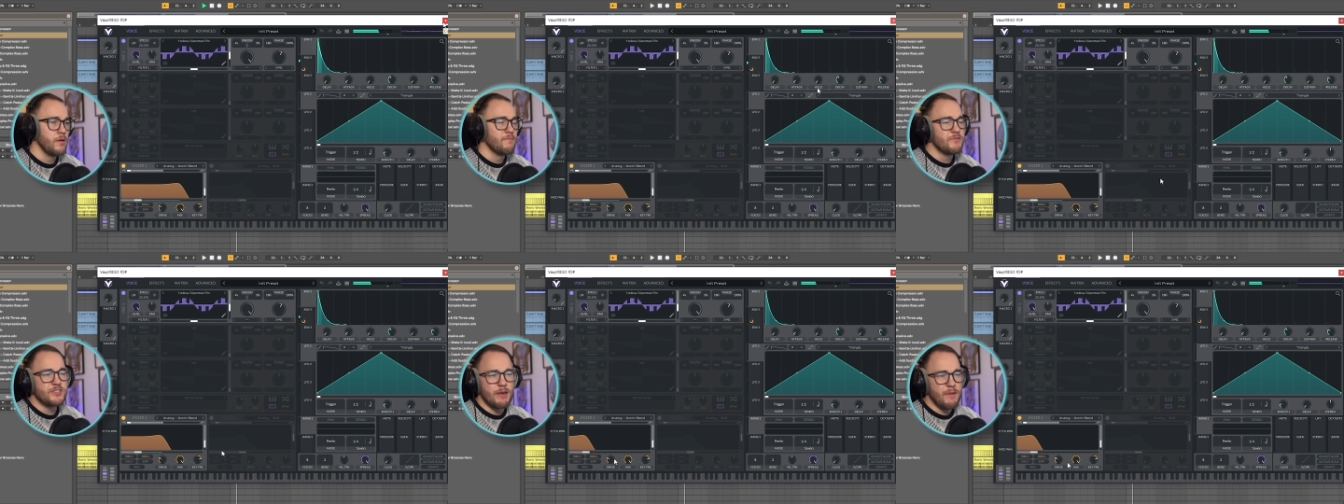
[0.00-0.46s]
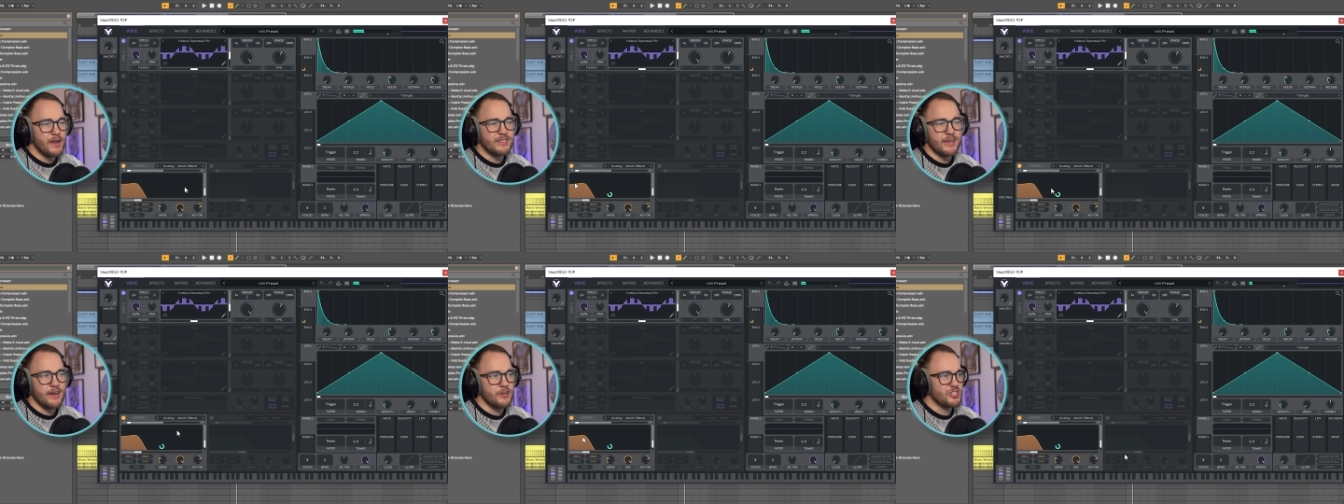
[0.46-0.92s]
Same
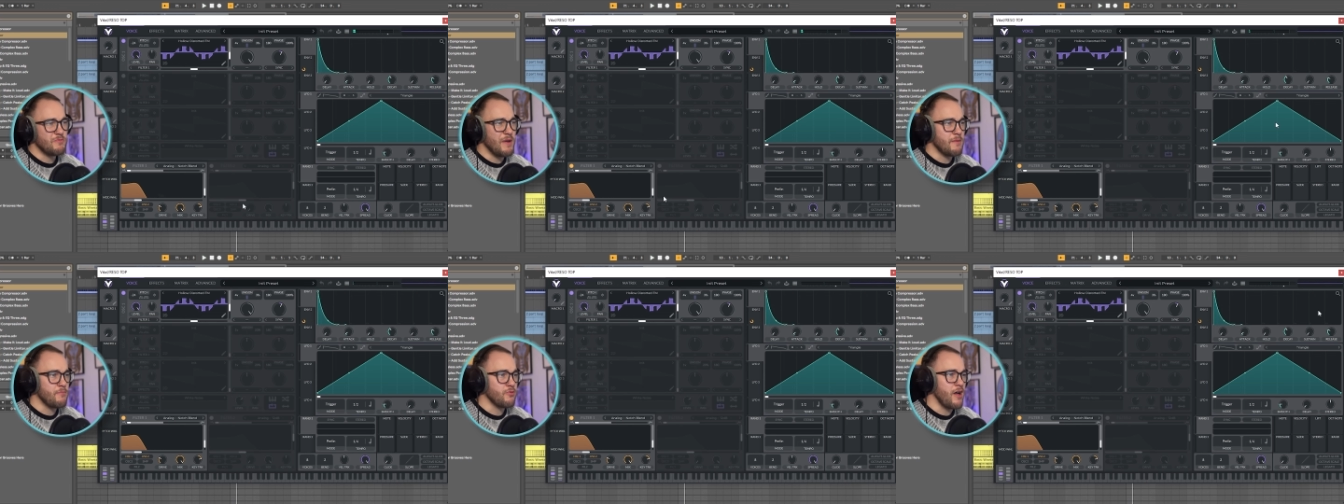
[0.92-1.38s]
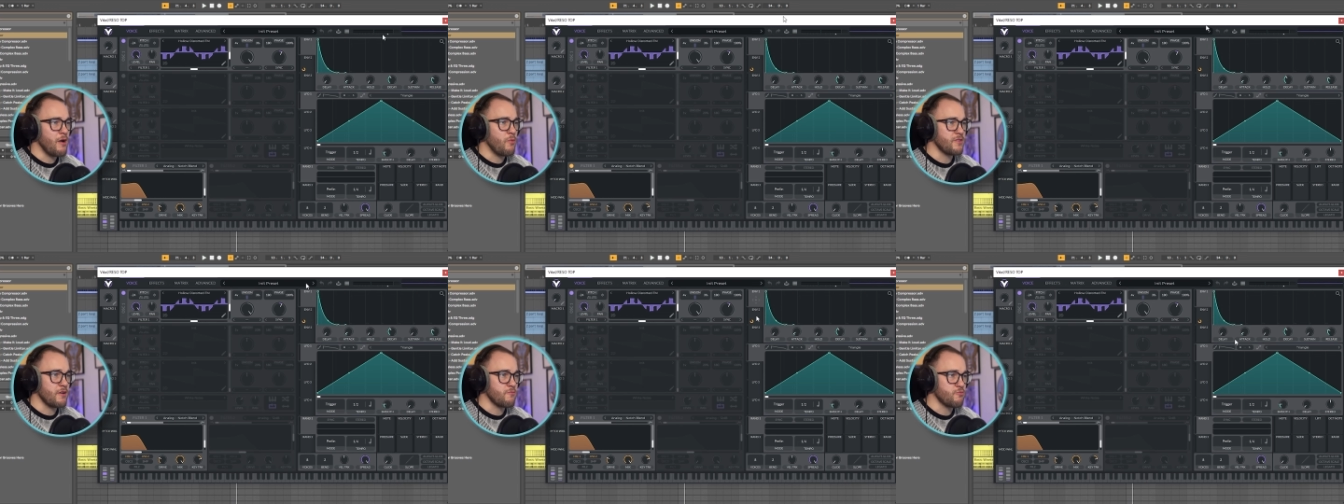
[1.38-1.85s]
idea, just made a pluck
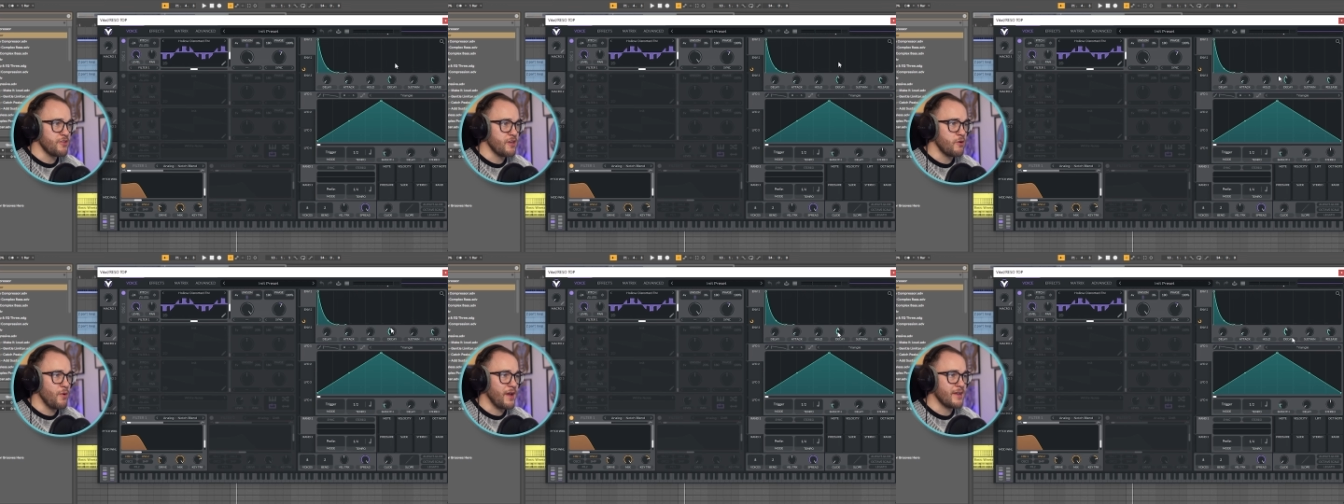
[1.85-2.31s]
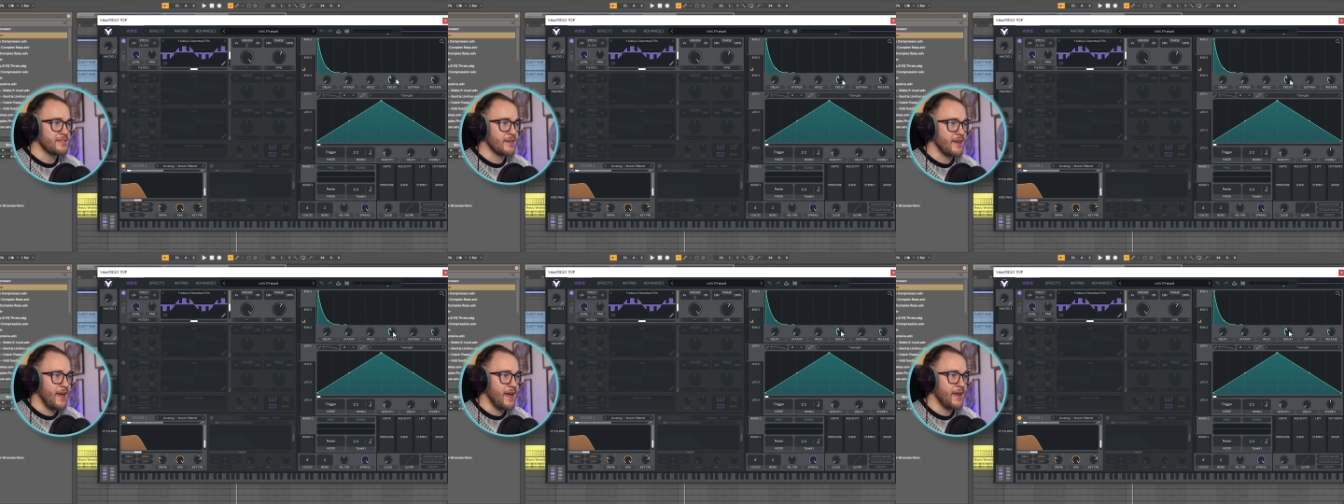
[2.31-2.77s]
with a really quick
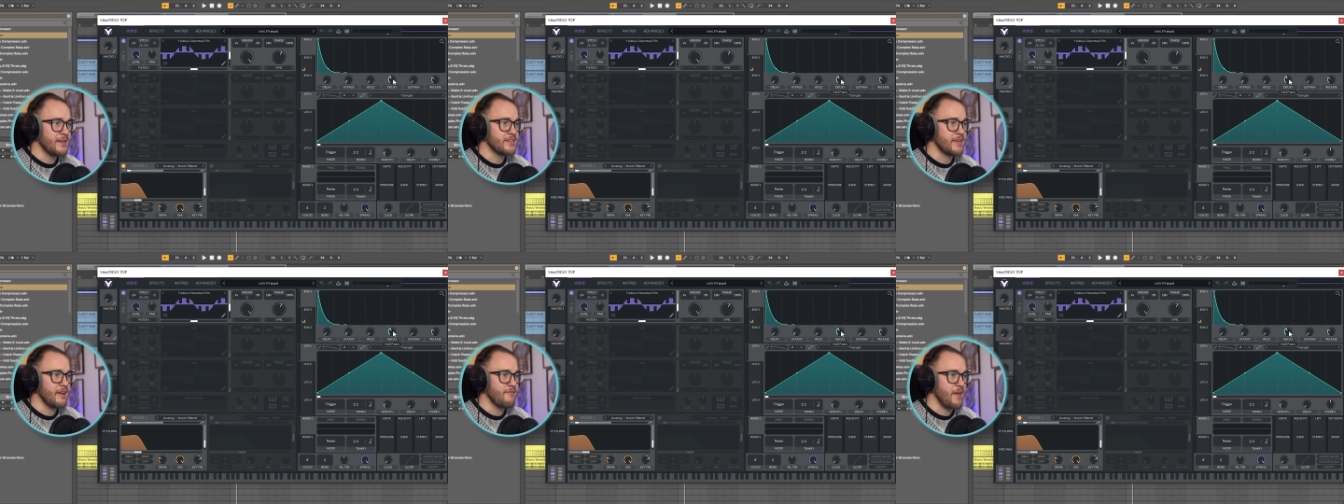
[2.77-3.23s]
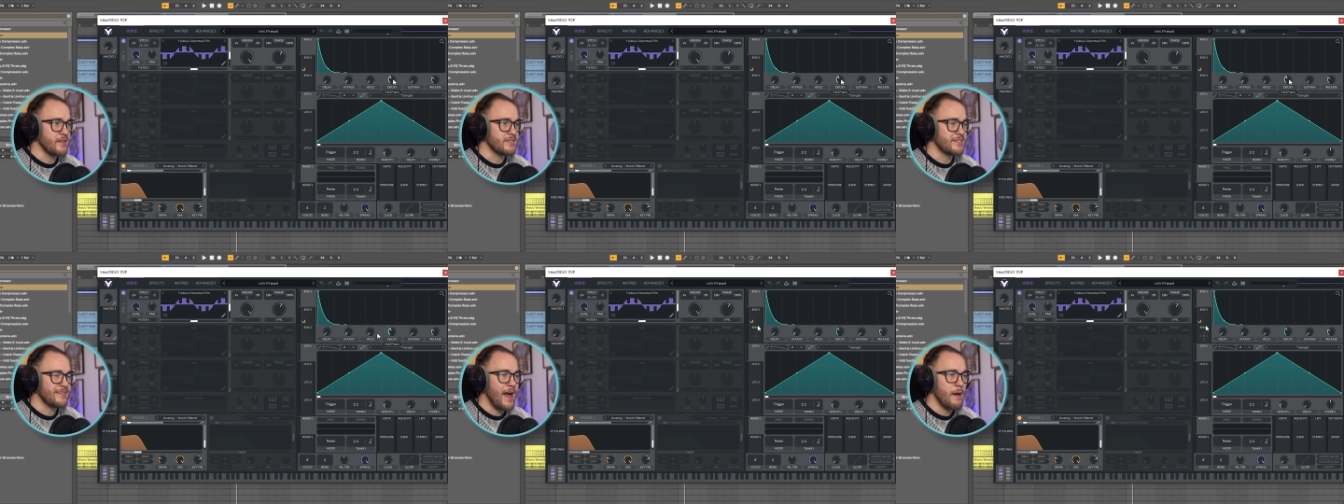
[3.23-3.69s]
decay to give that
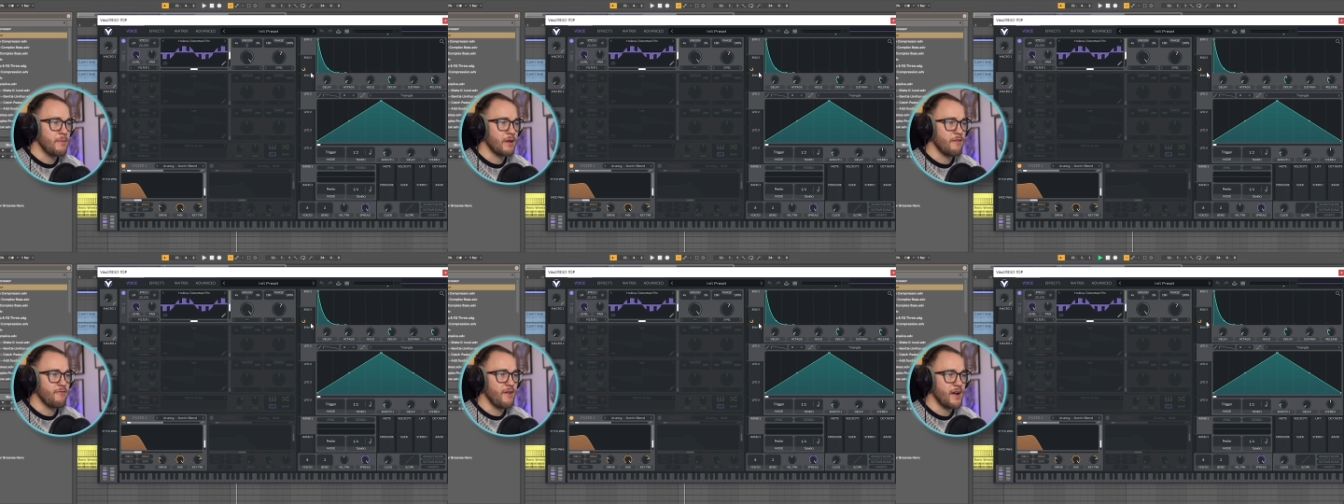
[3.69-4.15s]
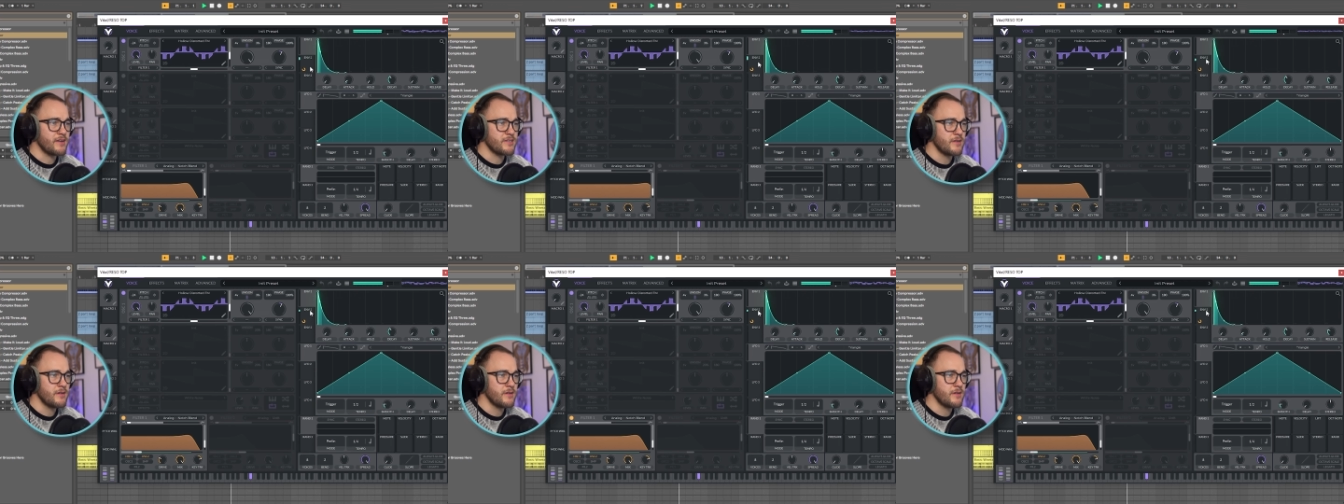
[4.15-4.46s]
stabbing effect.